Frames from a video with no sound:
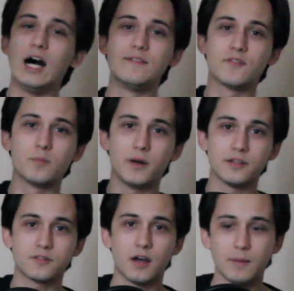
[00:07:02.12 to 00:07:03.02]
of
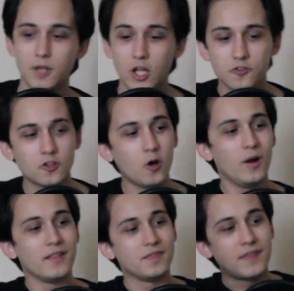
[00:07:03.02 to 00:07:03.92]
everybody's time.
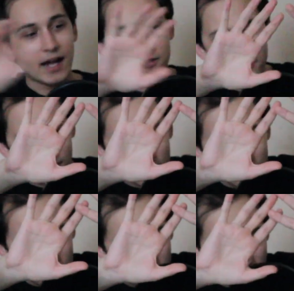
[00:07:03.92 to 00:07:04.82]
So that's
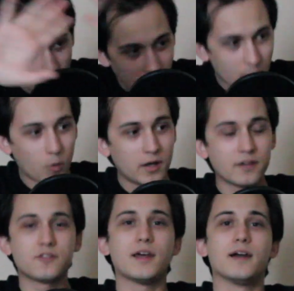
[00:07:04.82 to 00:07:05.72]
what I wanted
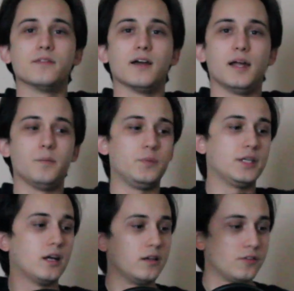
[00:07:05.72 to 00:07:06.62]
to say on that,
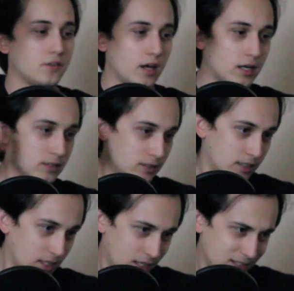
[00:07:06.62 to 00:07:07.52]
because I
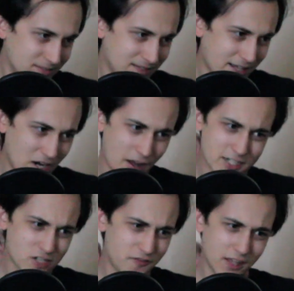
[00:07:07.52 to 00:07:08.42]
don't know. I
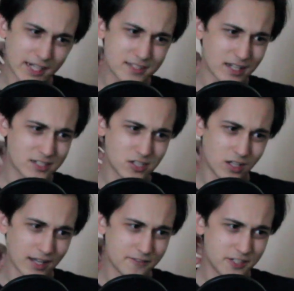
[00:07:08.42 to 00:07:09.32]
just feel like
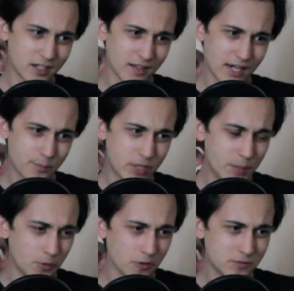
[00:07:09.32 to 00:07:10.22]
I've seen a lot of
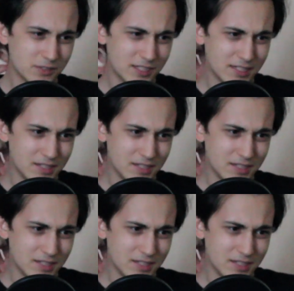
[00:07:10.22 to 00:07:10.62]
people